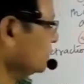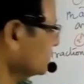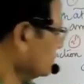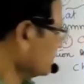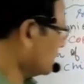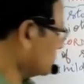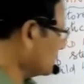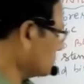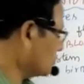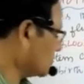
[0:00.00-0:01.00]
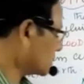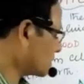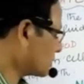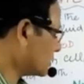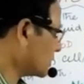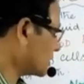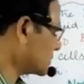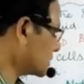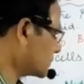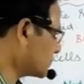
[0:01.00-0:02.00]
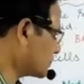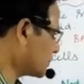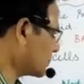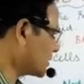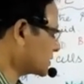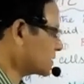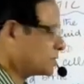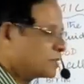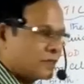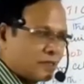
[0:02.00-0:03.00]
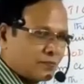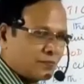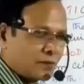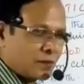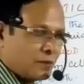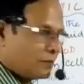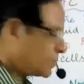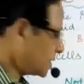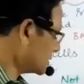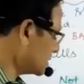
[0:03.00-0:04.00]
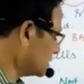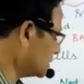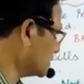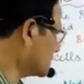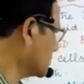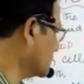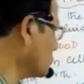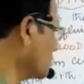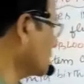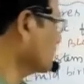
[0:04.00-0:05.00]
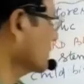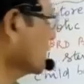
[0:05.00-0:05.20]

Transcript: So normally the umbilical cord arises from the placenta, present in the uterine wall.